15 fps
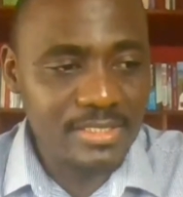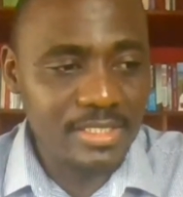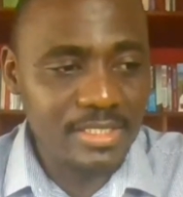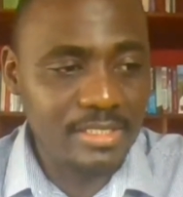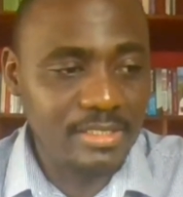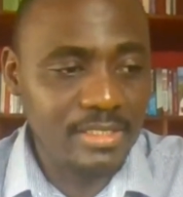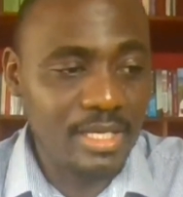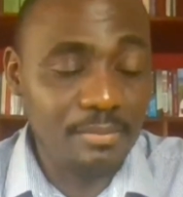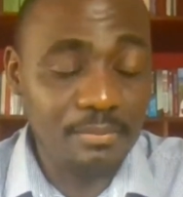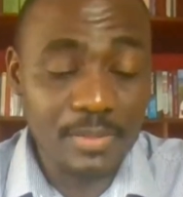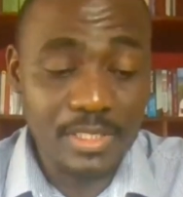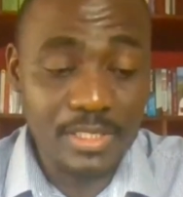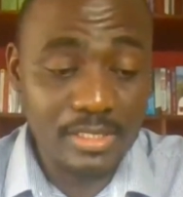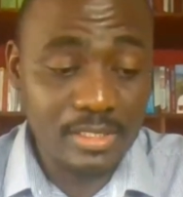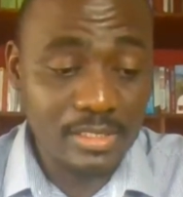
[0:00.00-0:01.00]
And I
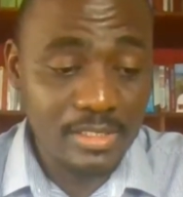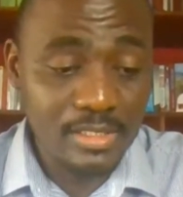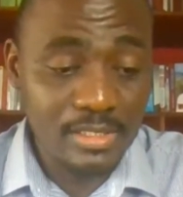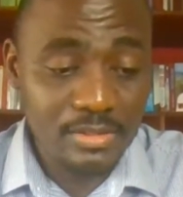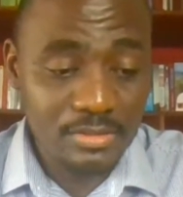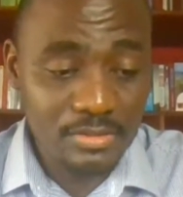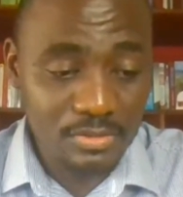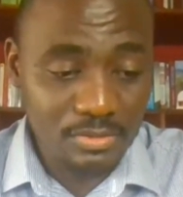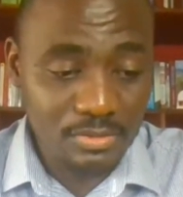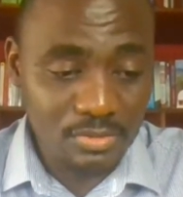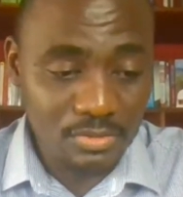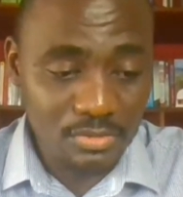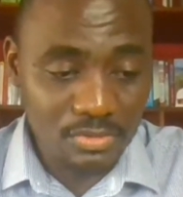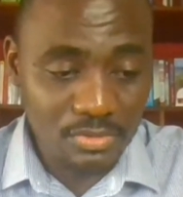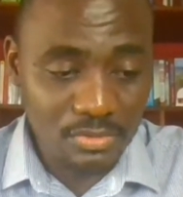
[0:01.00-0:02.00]
mean,
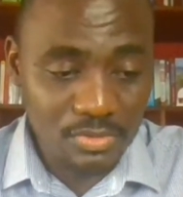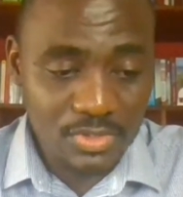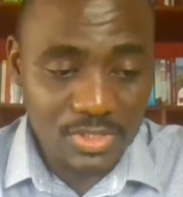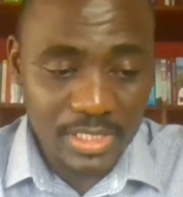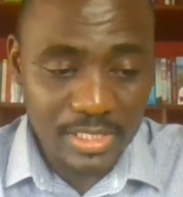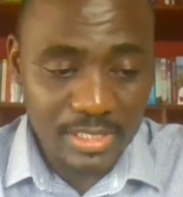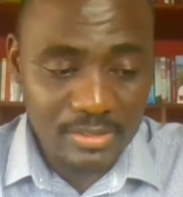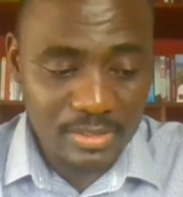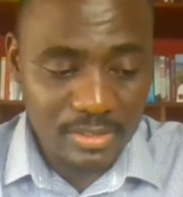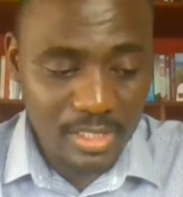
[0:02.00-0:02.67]
you said